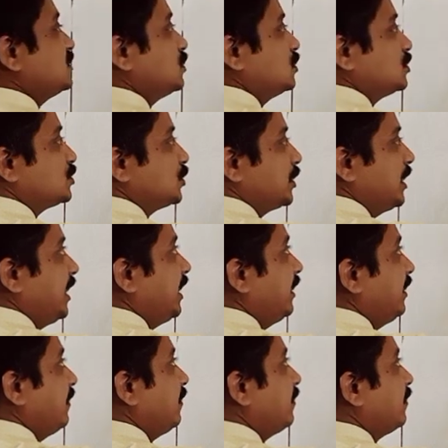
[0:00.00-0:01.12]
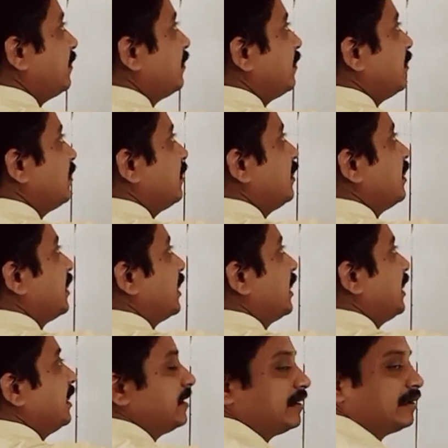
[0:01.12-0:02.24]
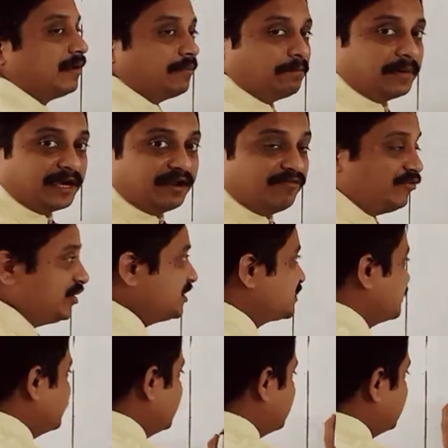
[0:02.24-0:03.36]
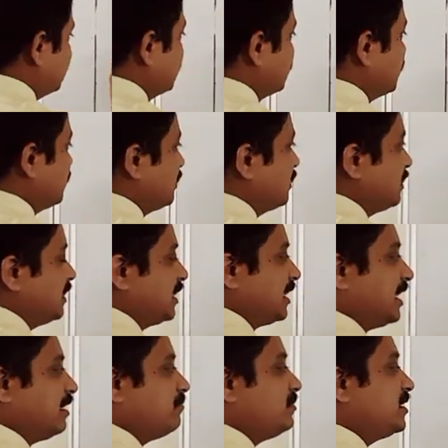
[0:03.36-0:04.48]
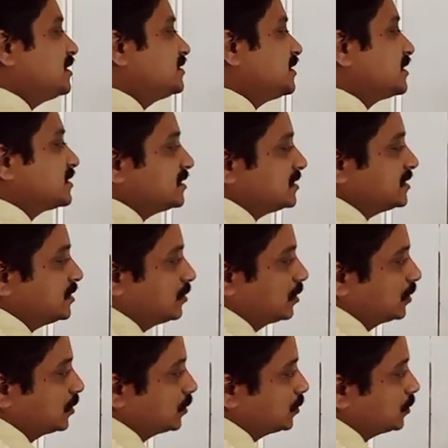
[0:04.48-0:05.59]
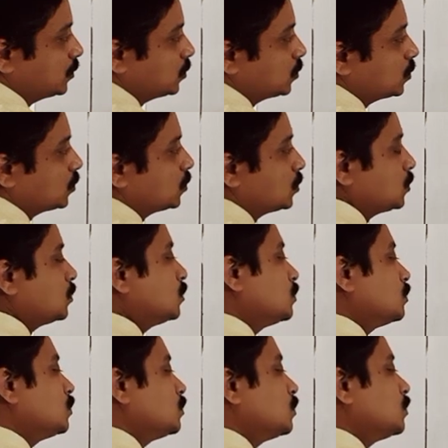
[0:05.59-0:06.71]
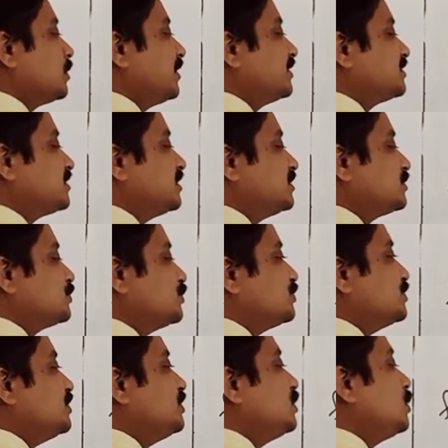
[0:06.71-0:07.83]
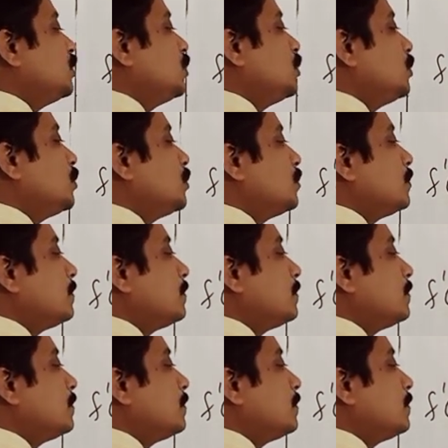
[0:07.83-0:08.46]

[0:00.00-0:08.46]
also a, and my definition is f dash x is equal to h tends to 0